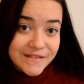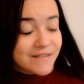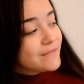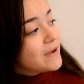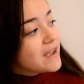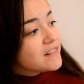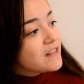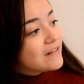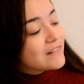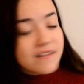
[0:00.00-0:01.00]
so I
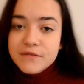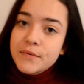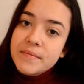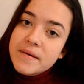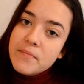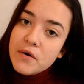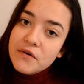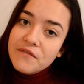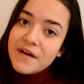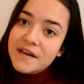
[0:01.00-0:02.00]
thought this would be
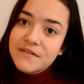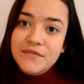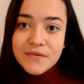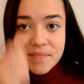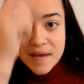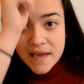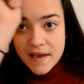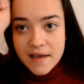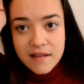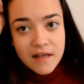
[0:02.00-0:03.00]
perfect for me,
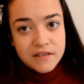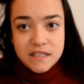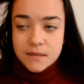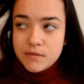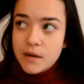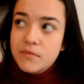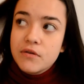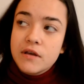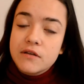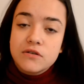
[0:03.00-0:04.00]
and at the same time
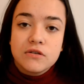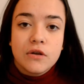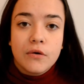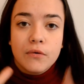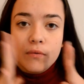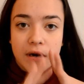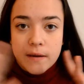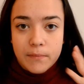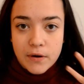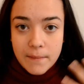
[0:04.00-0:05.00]
you'll get to know what I
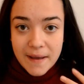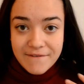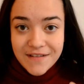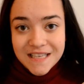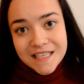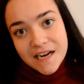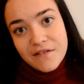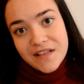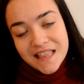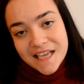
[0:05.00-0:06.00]
put on my face and
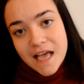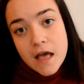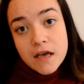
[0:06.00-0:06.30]
everything.